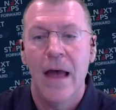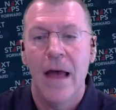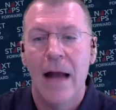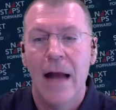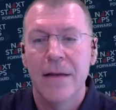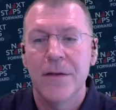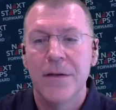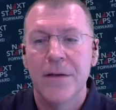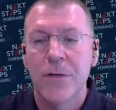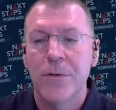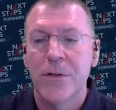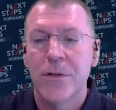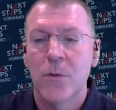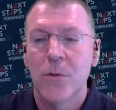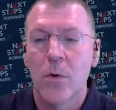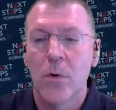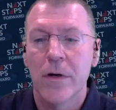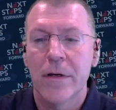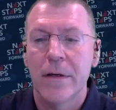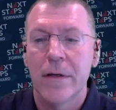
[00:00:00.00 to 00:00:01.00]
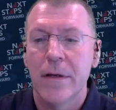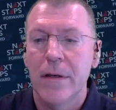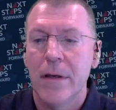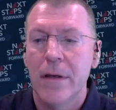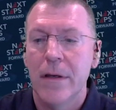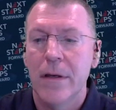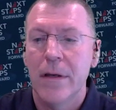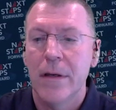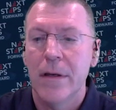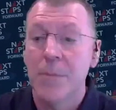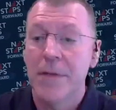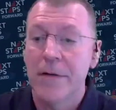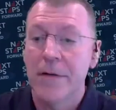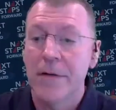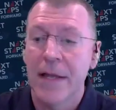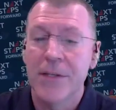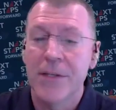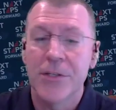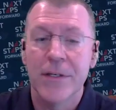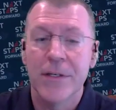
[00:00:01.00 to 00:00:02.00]
How did you and your work come to their
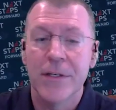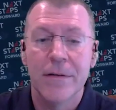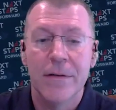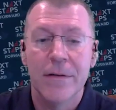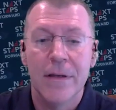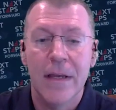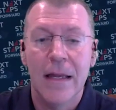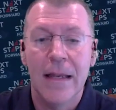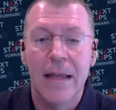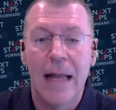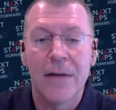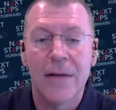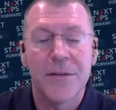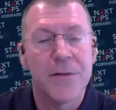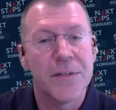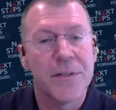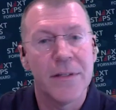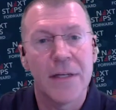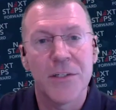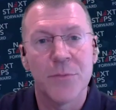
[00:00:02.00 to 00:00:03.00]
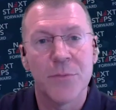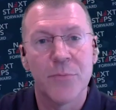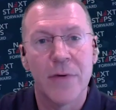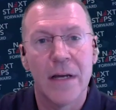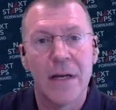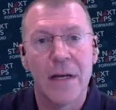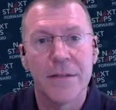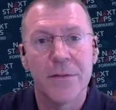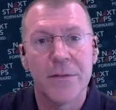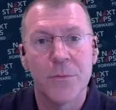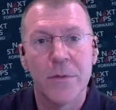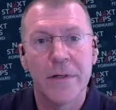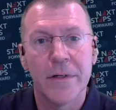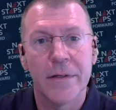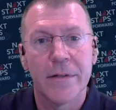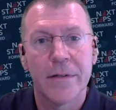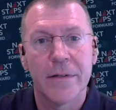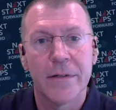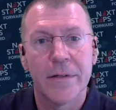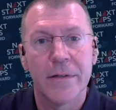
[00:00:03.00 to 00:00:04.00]
attention, and how does their selection process work?